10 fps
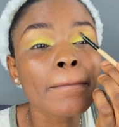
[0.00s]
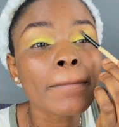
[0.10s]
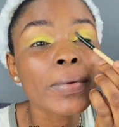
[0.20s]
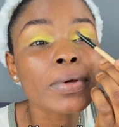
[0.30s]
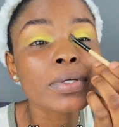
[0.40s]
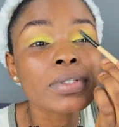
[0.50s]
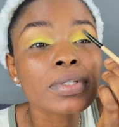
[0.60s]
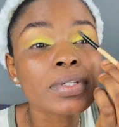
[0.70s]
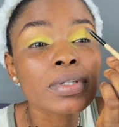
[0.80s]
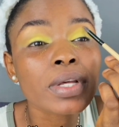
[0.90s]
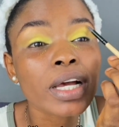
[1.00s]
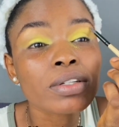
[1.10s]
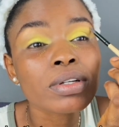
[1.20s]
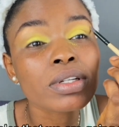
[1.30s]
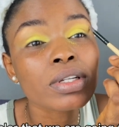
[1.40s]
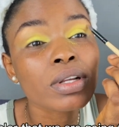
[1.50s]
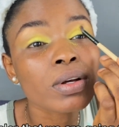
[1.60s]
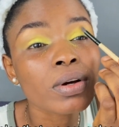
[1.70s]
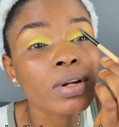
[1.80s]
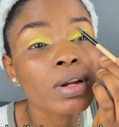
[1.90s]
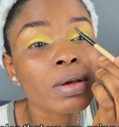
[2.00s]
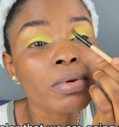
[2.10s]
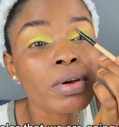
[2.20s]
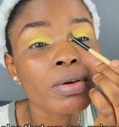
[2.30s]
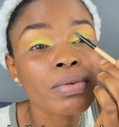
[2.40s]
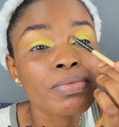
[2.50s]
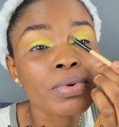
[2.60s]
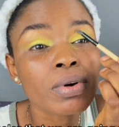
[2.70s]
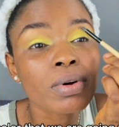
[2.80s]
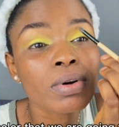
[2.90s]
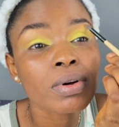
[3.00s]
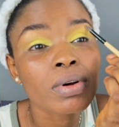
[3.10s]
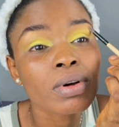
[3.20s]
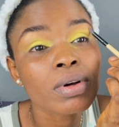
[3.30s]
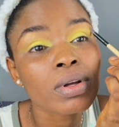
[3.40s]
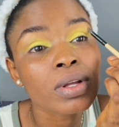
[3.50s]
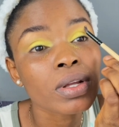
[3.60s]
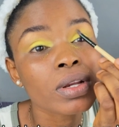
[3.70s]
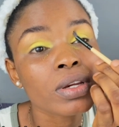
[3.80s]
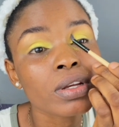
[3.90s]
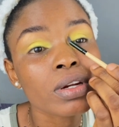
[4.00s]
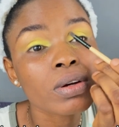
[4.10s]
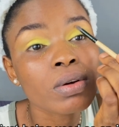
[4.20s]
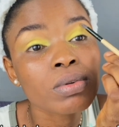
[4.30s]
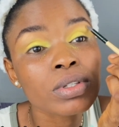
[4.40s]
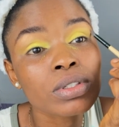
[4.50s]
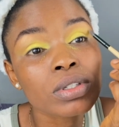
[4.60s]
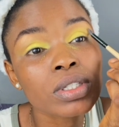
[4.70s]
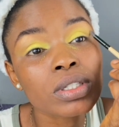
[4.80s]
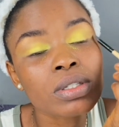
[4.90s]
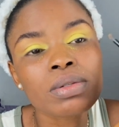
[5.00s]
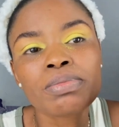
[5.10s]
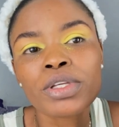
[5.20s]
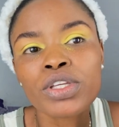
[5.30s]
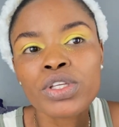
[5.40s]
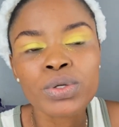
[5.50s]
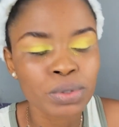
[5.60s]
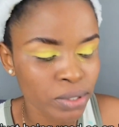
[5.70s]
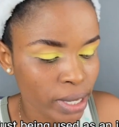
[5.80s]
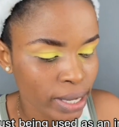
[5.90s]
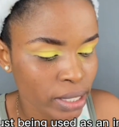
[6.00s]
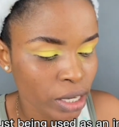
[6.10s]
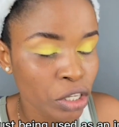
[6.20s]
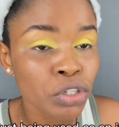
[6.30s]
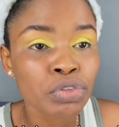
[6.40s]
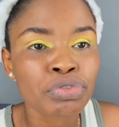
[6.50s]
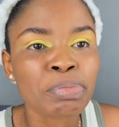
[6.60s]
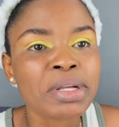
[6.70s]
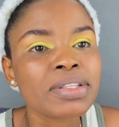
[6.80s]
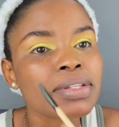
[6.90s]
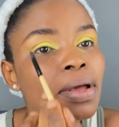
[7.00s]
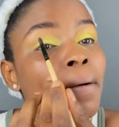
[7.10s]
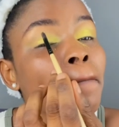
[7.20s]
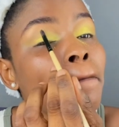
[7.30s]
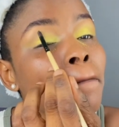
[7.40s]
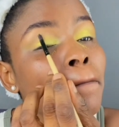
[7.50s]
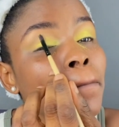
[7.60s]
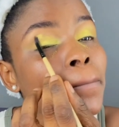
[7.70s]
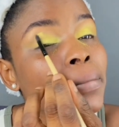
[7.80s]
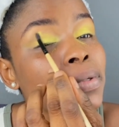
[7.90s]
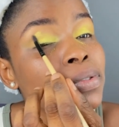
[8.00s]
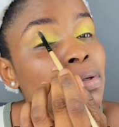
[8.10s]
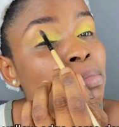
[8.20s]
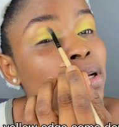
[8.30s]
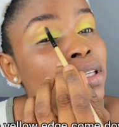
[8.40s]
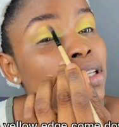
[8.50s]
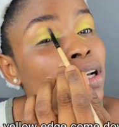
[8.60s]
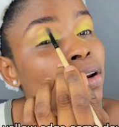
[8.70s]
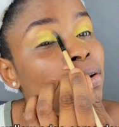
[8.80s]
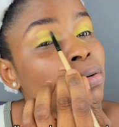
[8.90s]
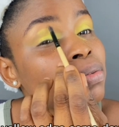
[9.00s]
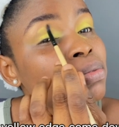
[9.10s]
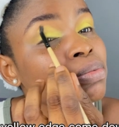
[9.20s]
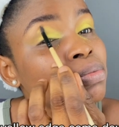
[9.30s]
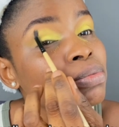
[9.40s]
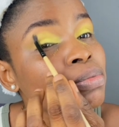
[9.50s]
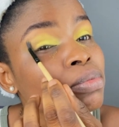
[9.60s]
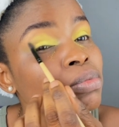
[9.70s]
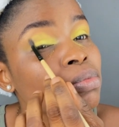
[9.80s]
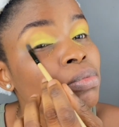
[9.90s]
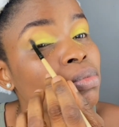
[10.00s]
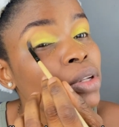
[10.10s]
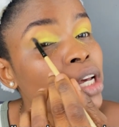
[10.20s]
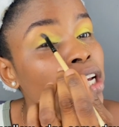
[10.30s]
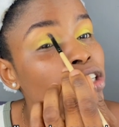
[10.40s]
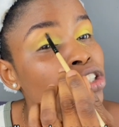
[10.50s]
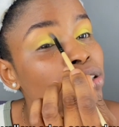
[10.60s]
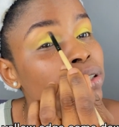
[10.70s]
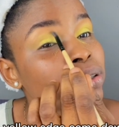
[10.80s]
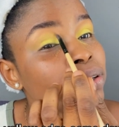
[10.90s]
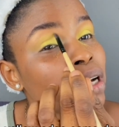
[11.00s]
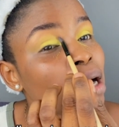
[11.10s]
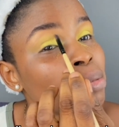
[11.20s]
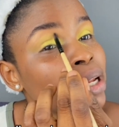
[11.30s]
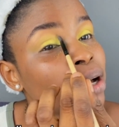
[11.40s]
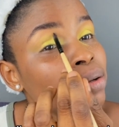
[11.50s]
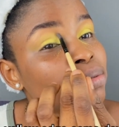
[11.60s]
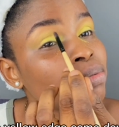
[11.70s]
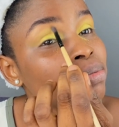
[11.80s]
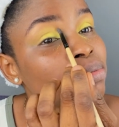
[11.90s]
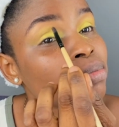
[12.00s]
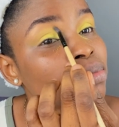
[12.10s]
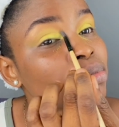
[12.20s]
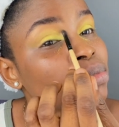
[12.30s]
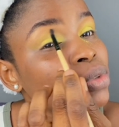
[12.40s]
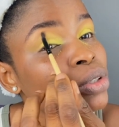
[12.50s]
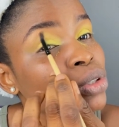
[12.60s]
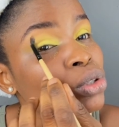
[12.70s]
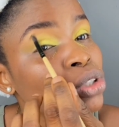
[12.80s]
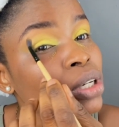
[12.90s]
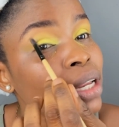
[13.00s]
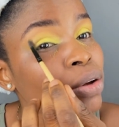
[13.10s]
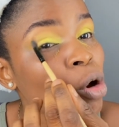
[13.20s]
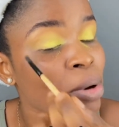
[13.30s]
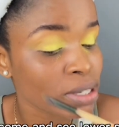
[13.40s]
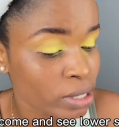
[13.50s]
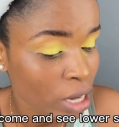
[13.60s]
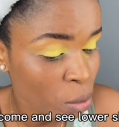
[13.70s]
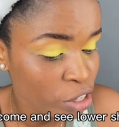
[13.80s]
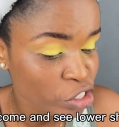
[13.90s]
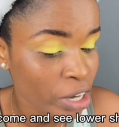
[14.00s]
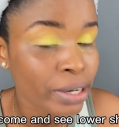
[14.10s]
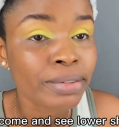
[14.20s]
Because it's actually the yellow color that we are going for. The other one was just being used as an instrument to make the yellow edge calm down, so she cannot come and steal our shine,